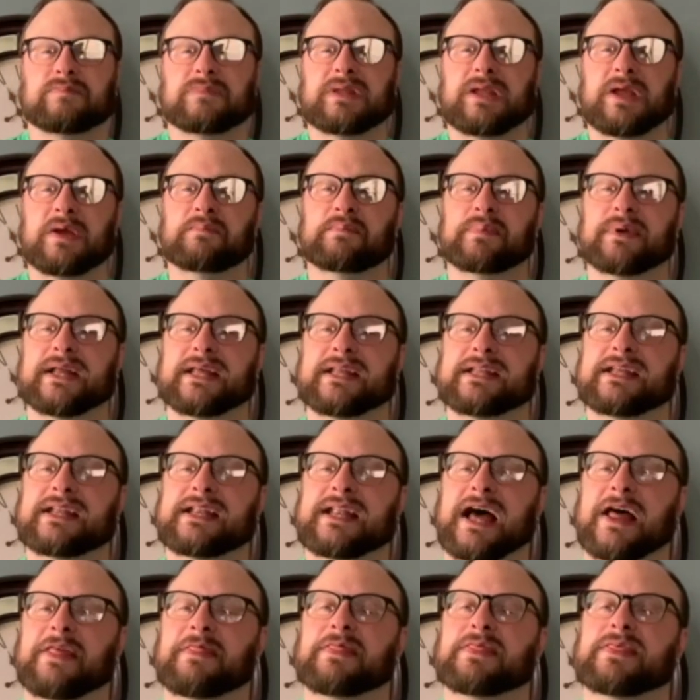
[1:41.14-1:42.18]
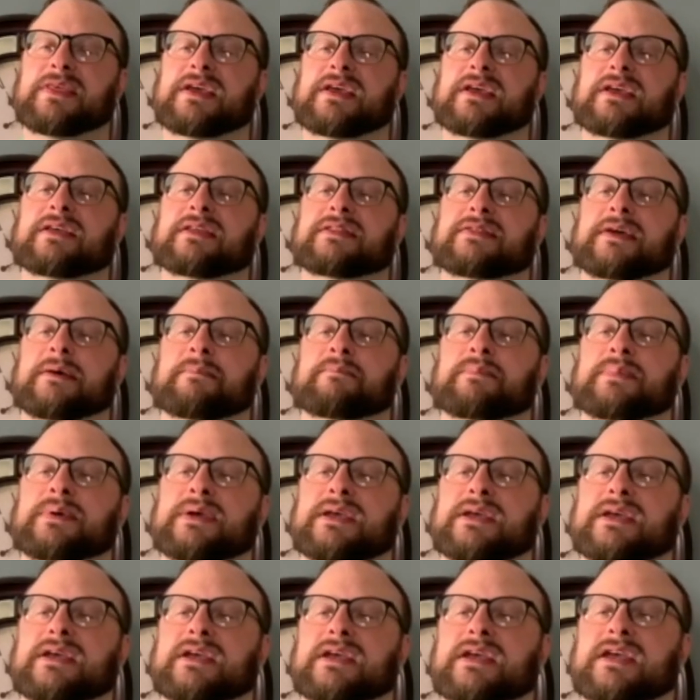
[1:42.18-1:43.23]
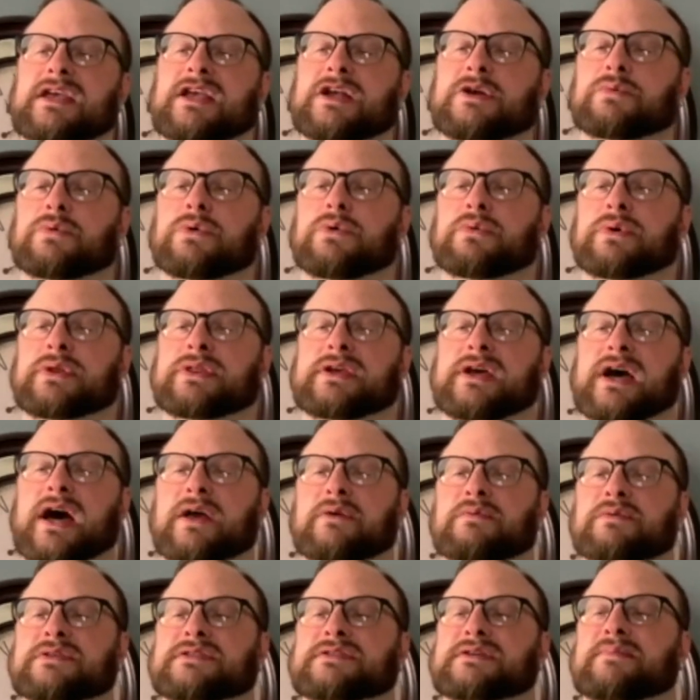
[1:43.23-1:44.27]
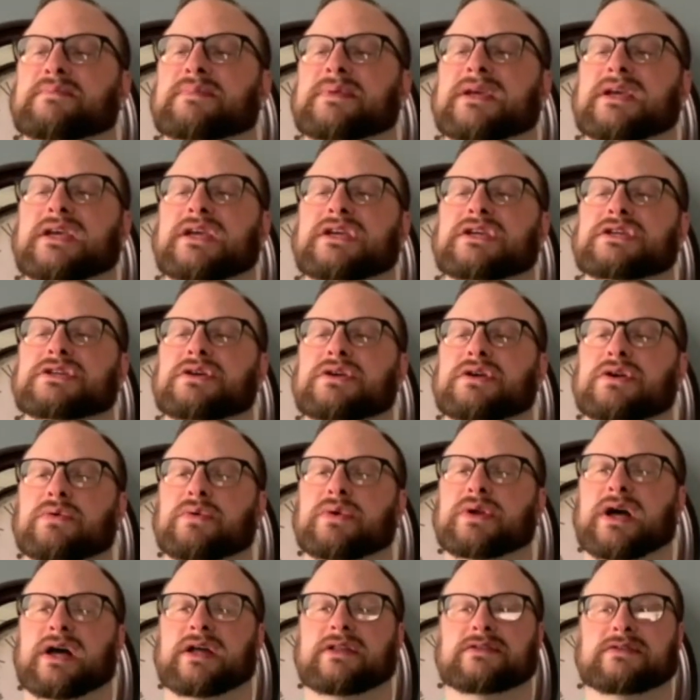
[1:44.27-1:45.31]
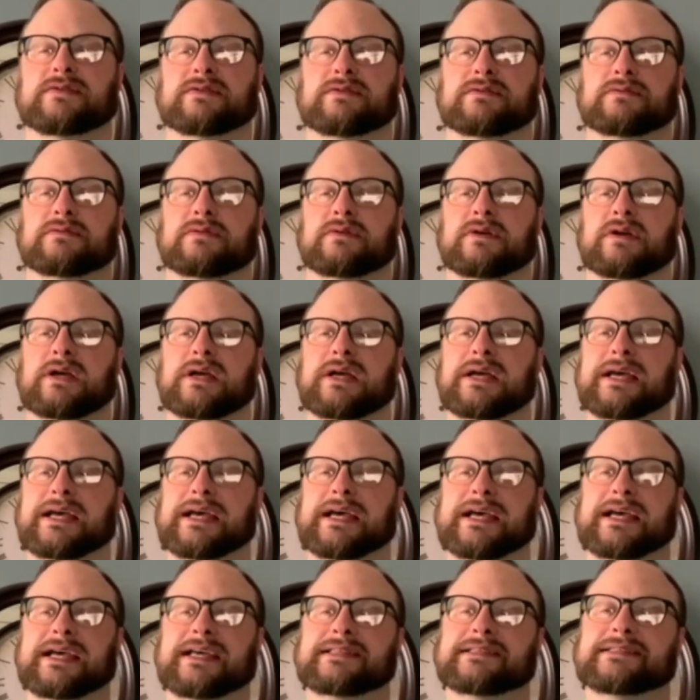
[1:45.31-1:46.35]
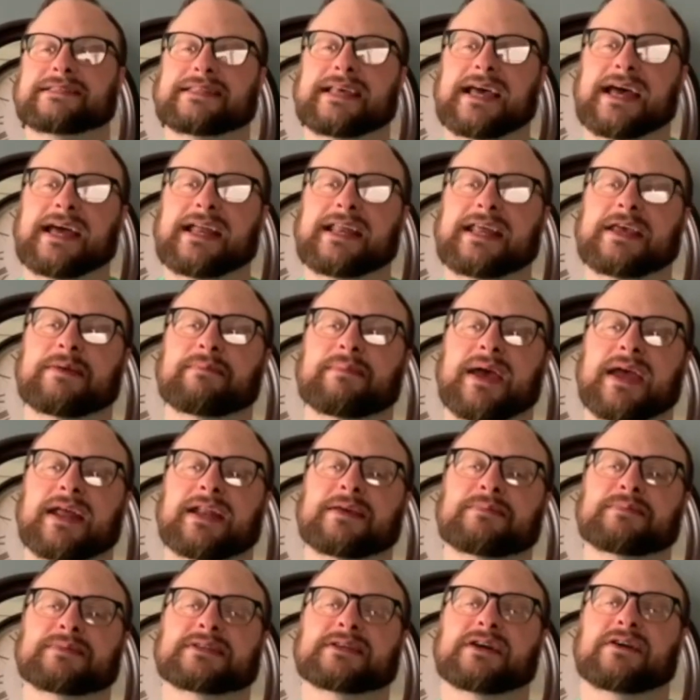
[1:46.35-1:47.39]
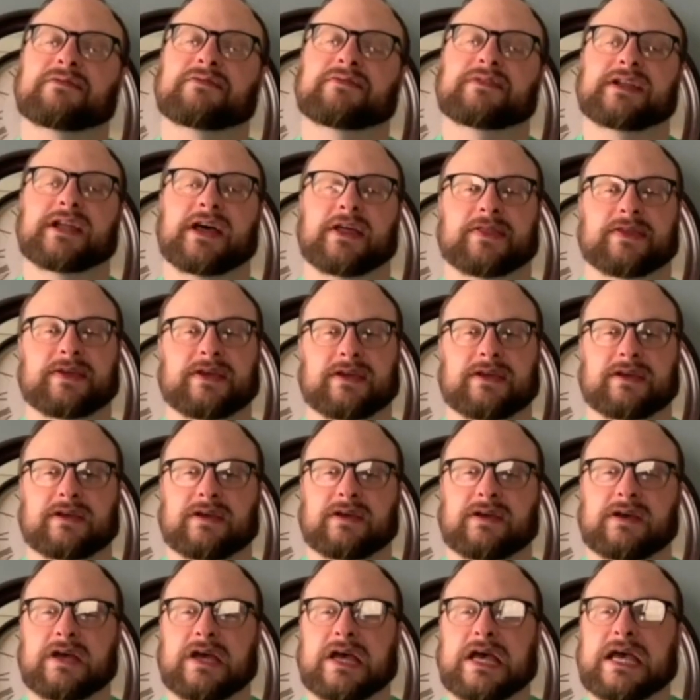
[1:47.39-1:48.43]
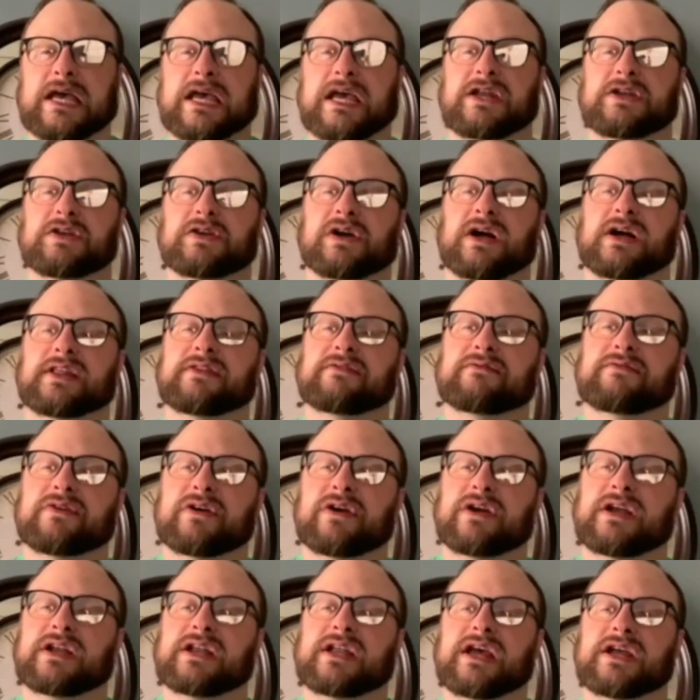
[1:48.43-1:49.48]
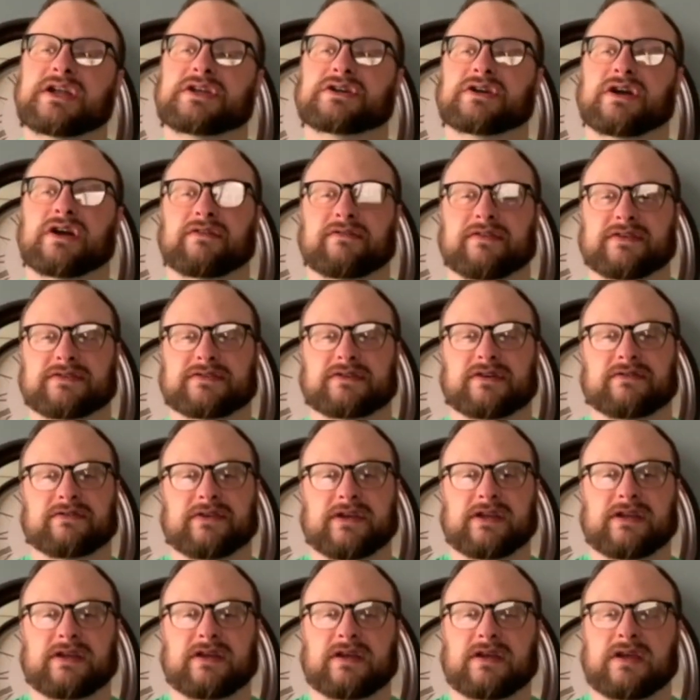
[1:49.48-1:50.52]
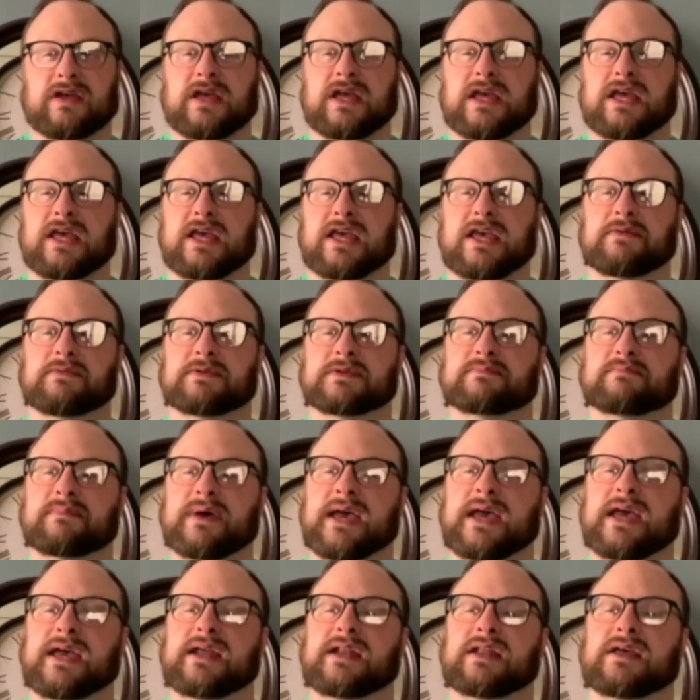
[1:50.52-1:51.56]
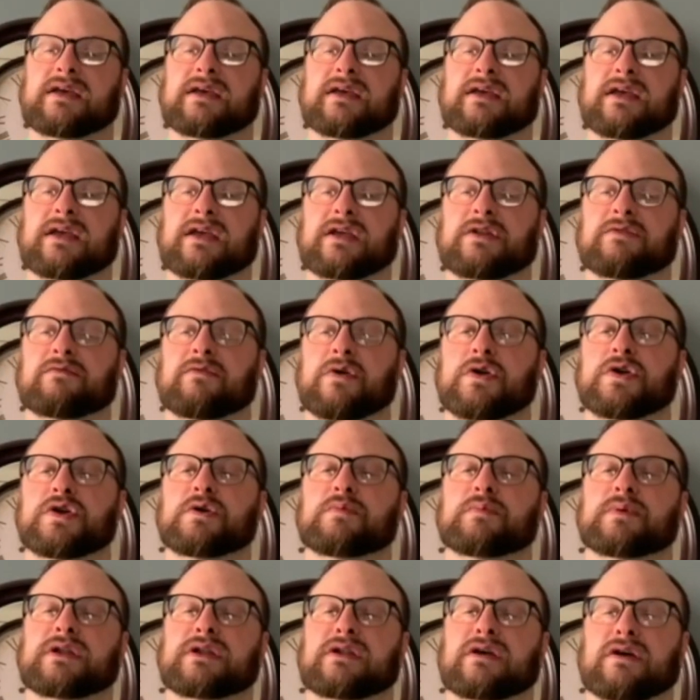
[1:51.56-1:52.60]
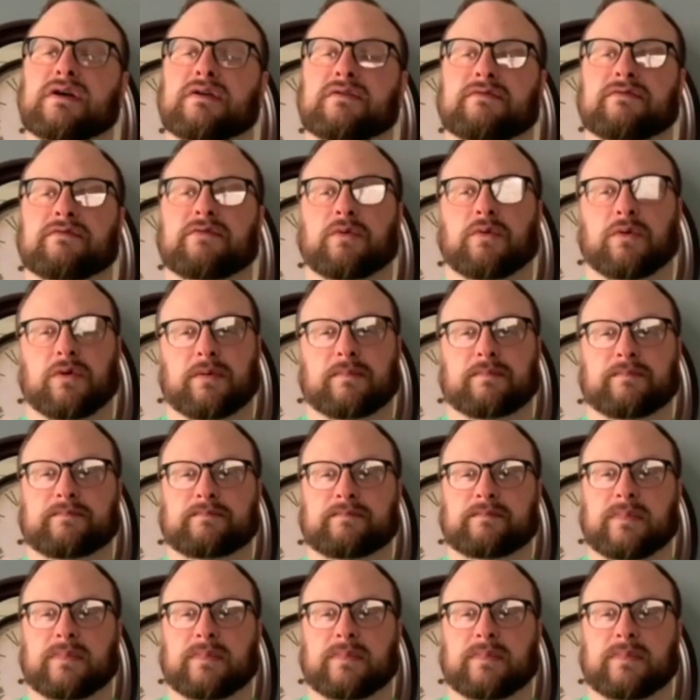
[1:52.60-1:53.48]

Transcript: But he did not think that being equal with God was something he should hold on to. Instead, he made himself nothing. He took on the very nature of a servant. He was made in human form.